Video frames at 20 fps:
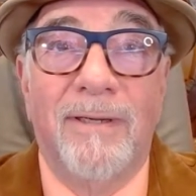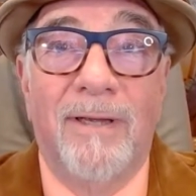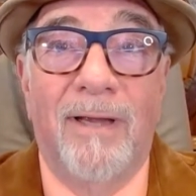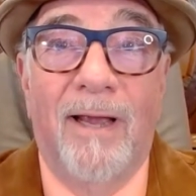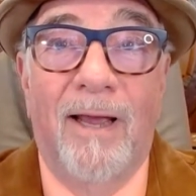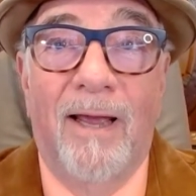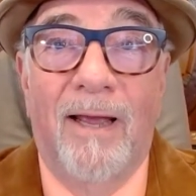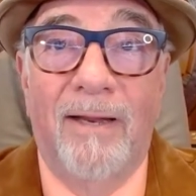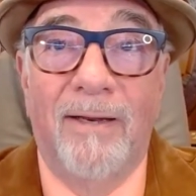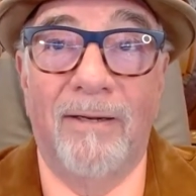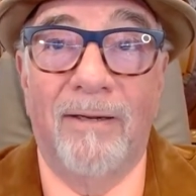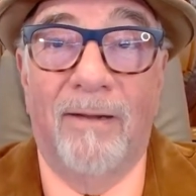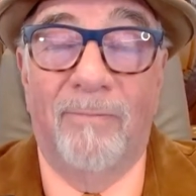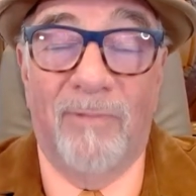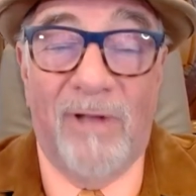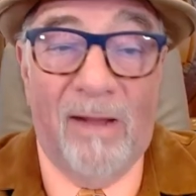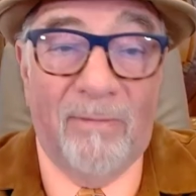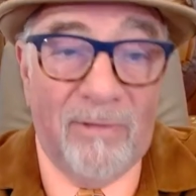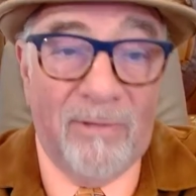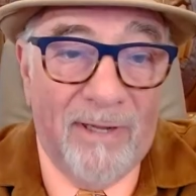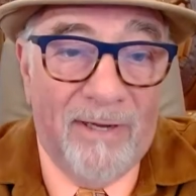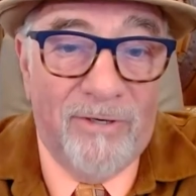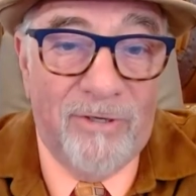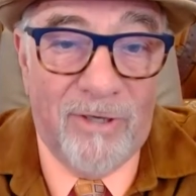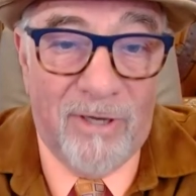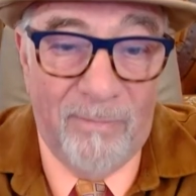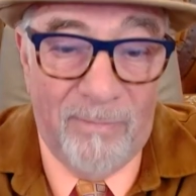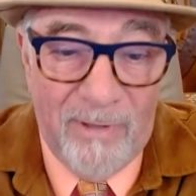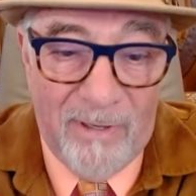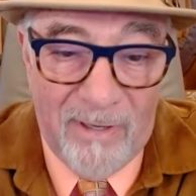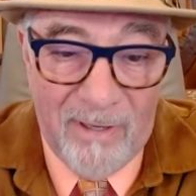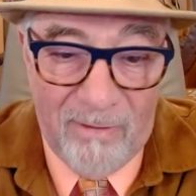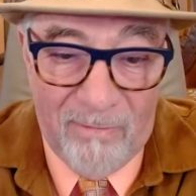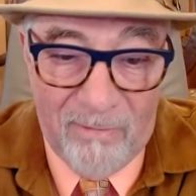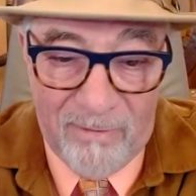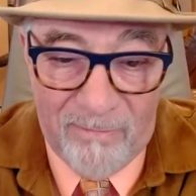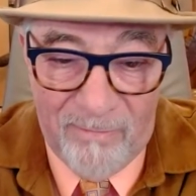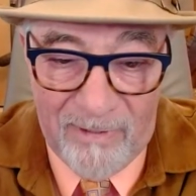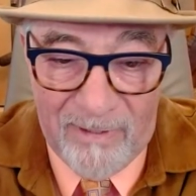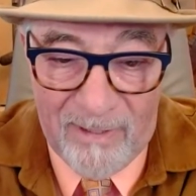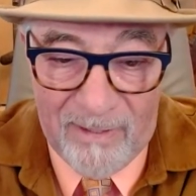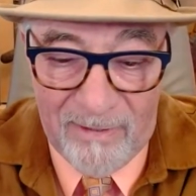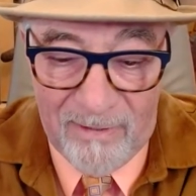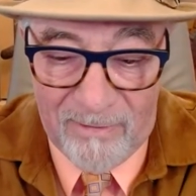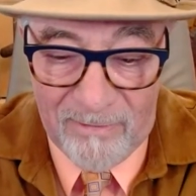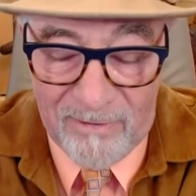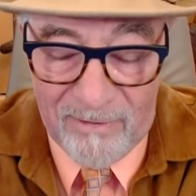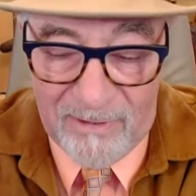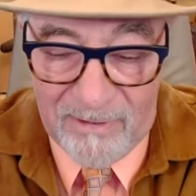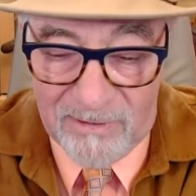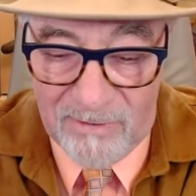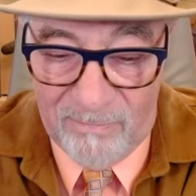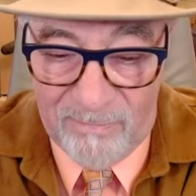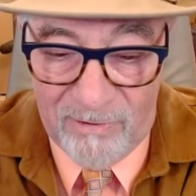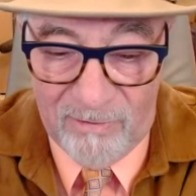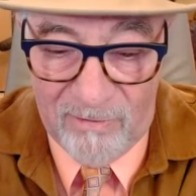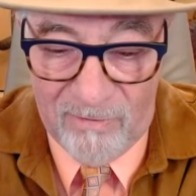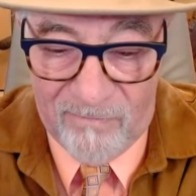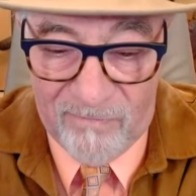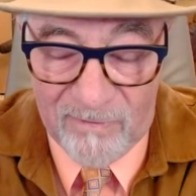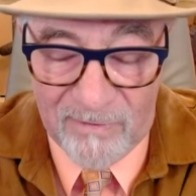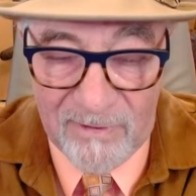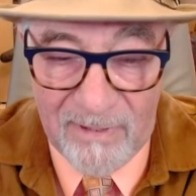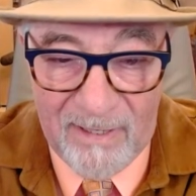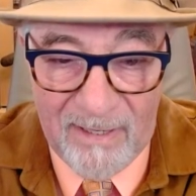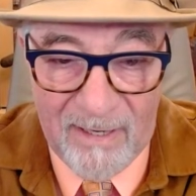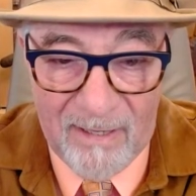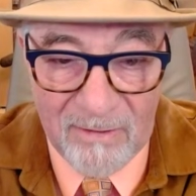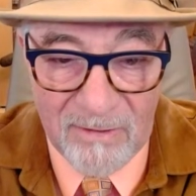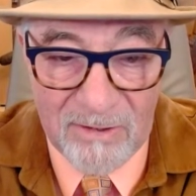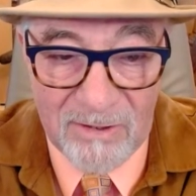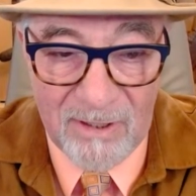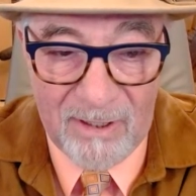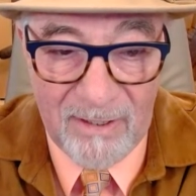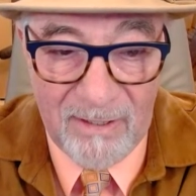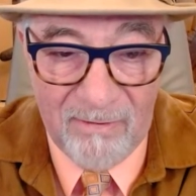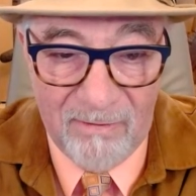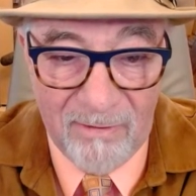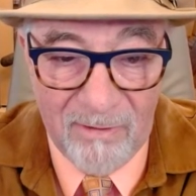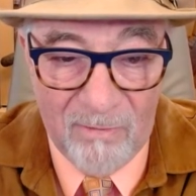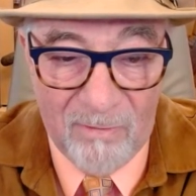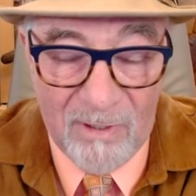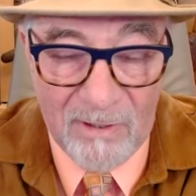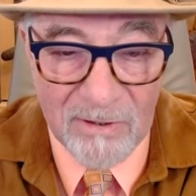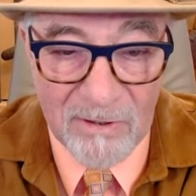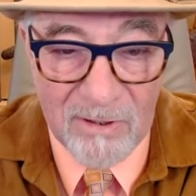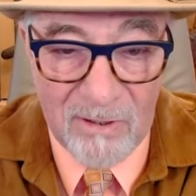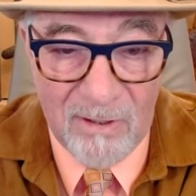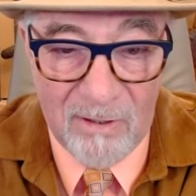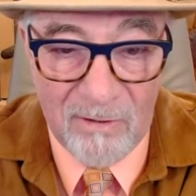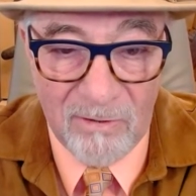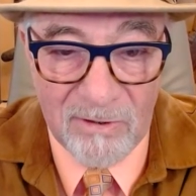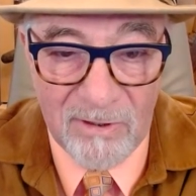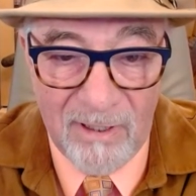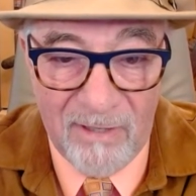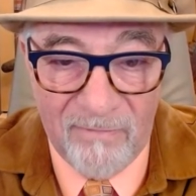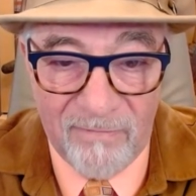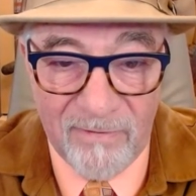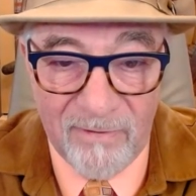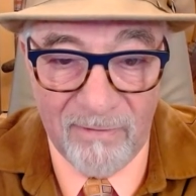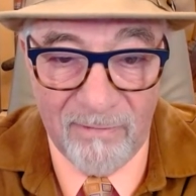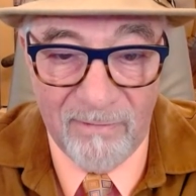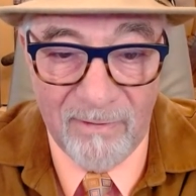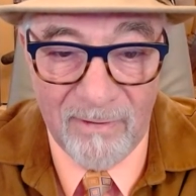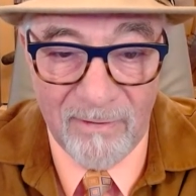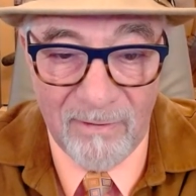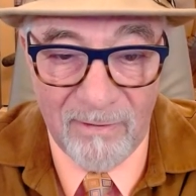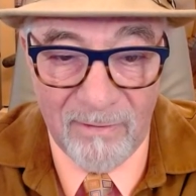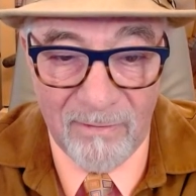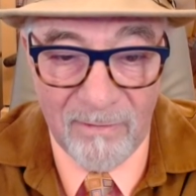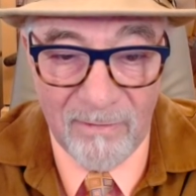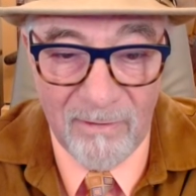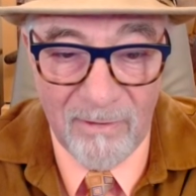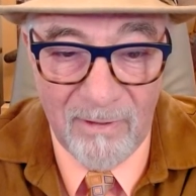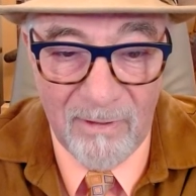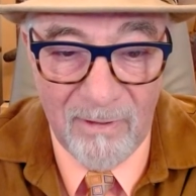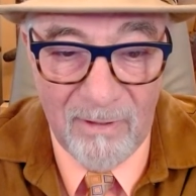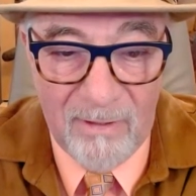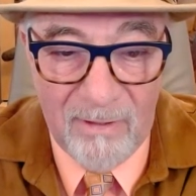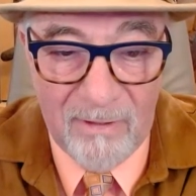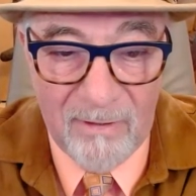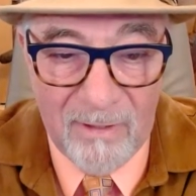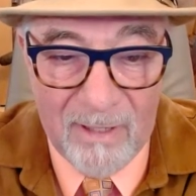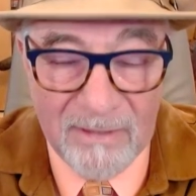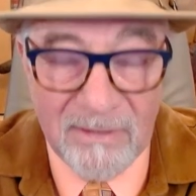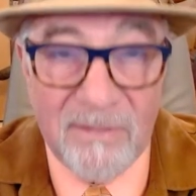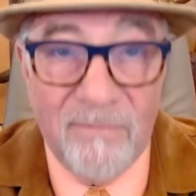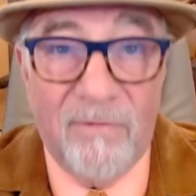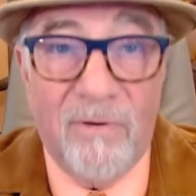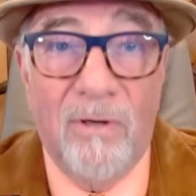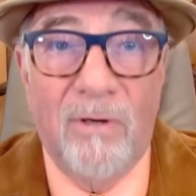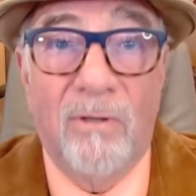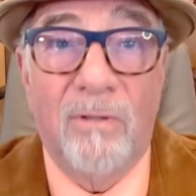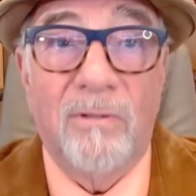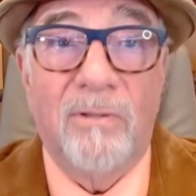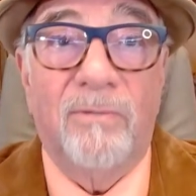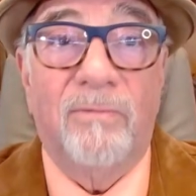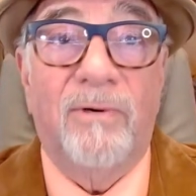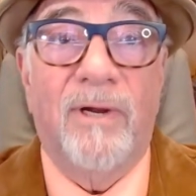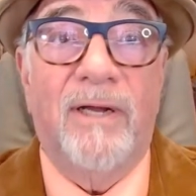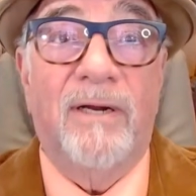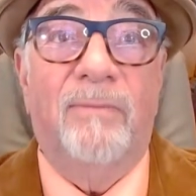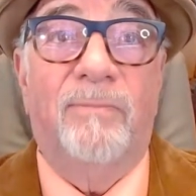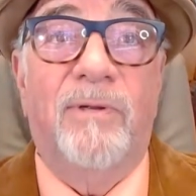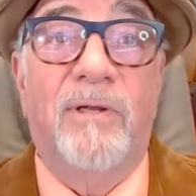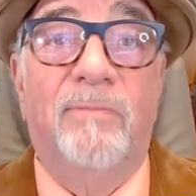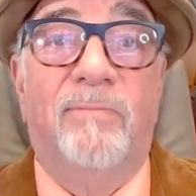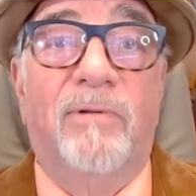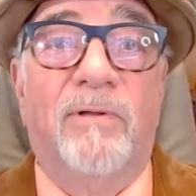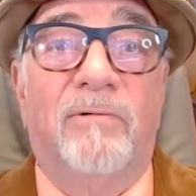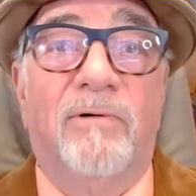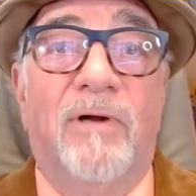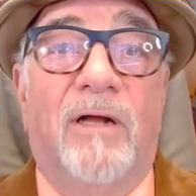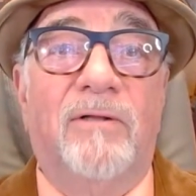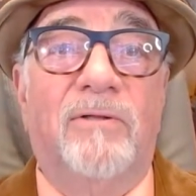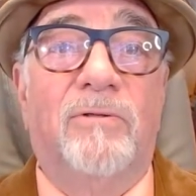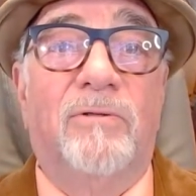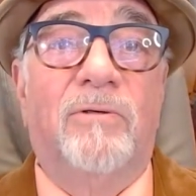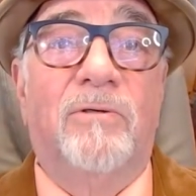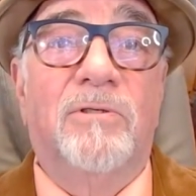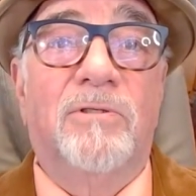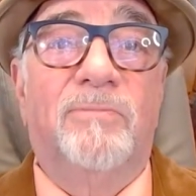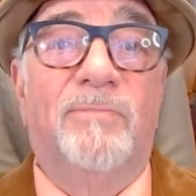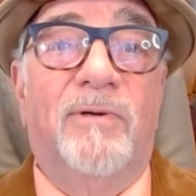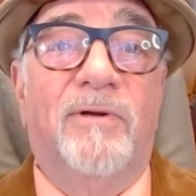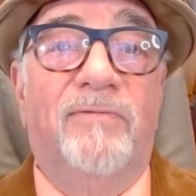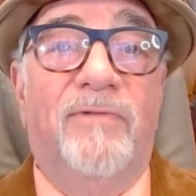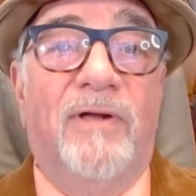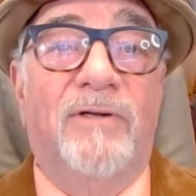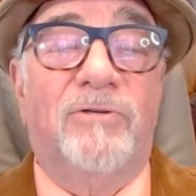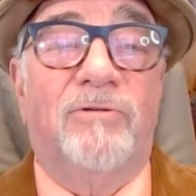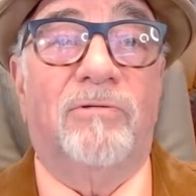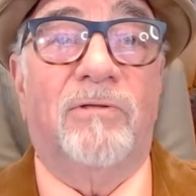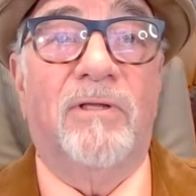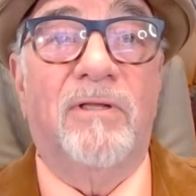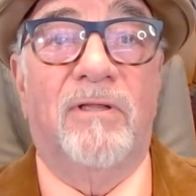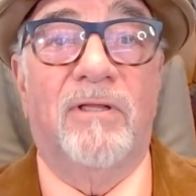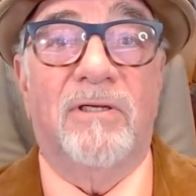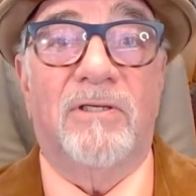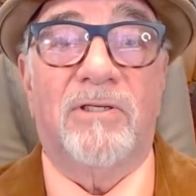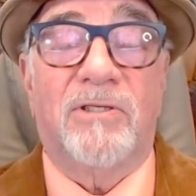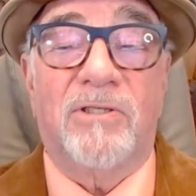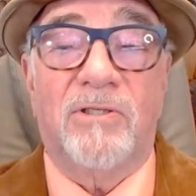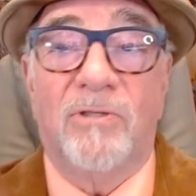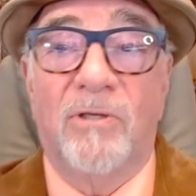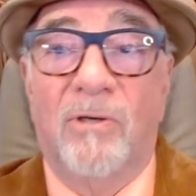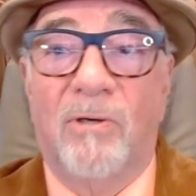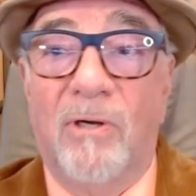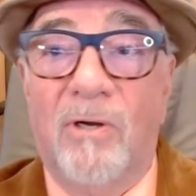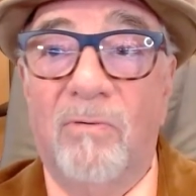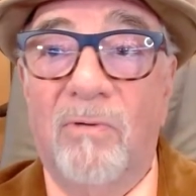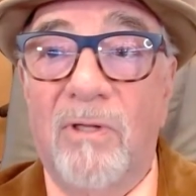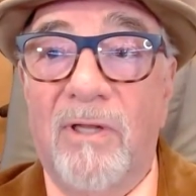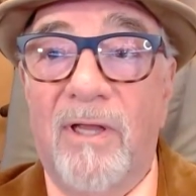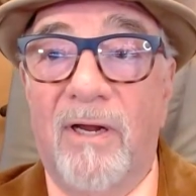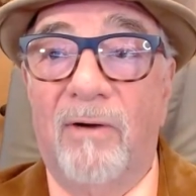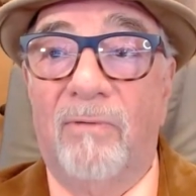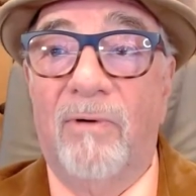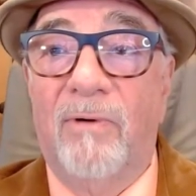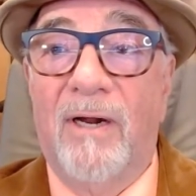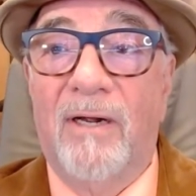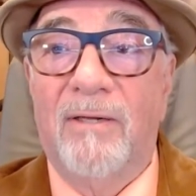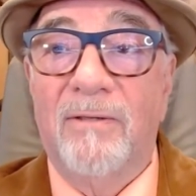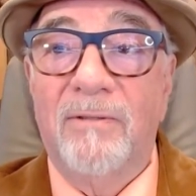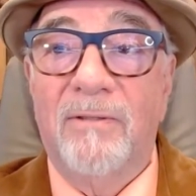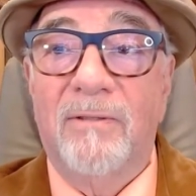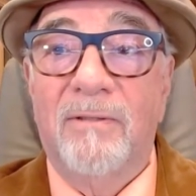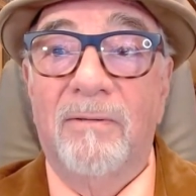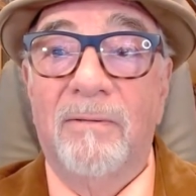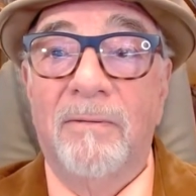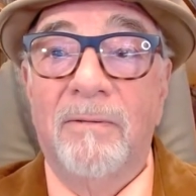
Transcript: And I'm, I'm glad you could be here with me. I know that it's a beautiful day outside here on the West Coast after uh, lots of cold and rain, and people are outdoors. But eventually, this talk will get around.